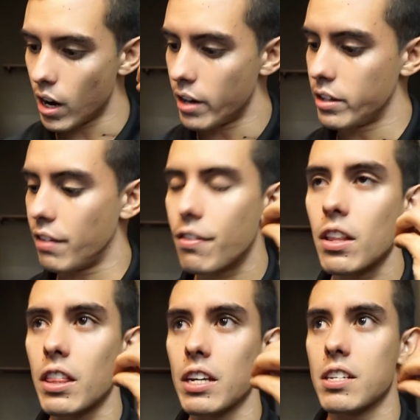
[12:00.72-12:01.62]
uh, different
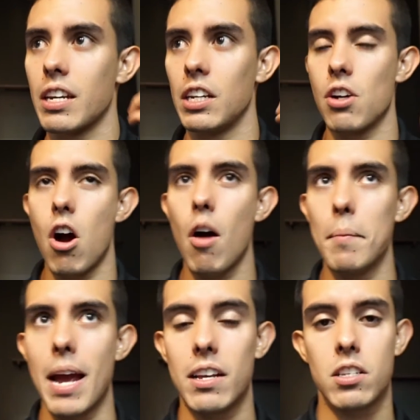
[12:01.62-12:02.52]
of the things that he taught
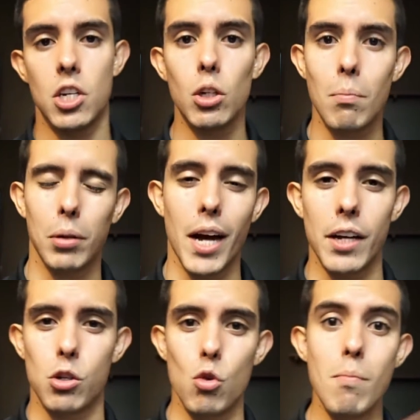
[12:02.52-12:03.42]
me, I still apply
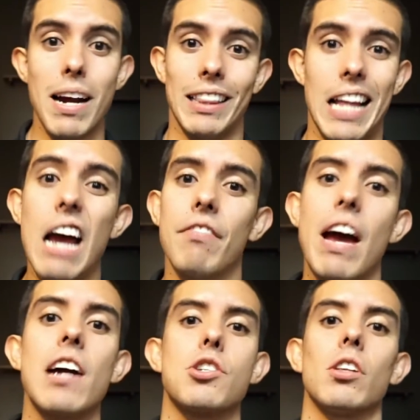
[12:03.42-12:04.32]
to my life
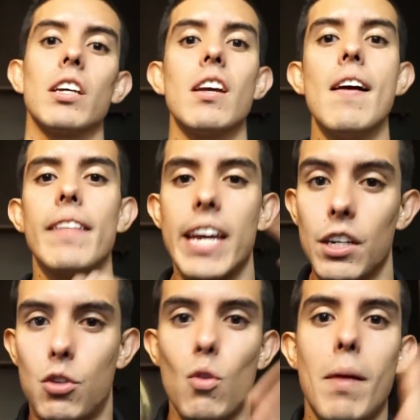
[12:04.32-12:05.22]
actually
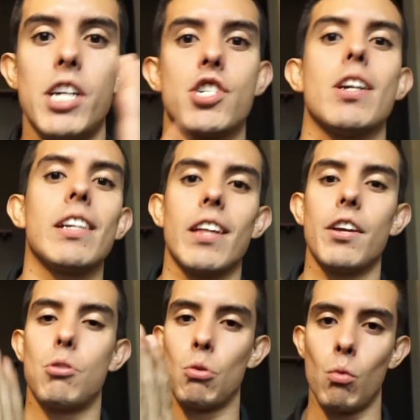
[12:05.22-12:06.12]
and to my training that I
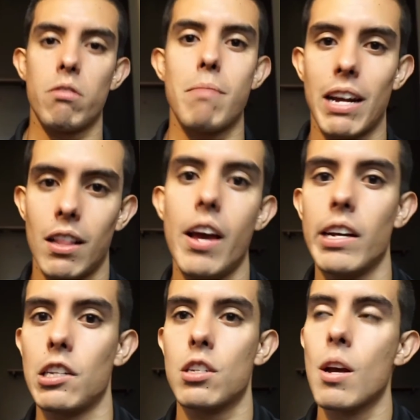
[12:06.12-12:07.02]
do with my
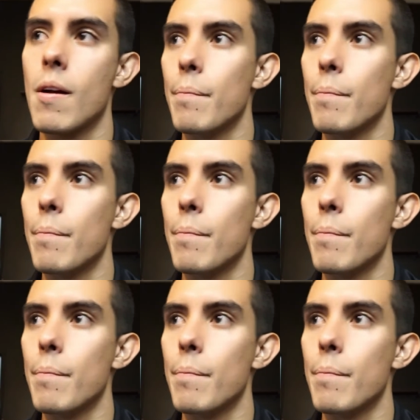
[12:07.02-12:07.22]
clients.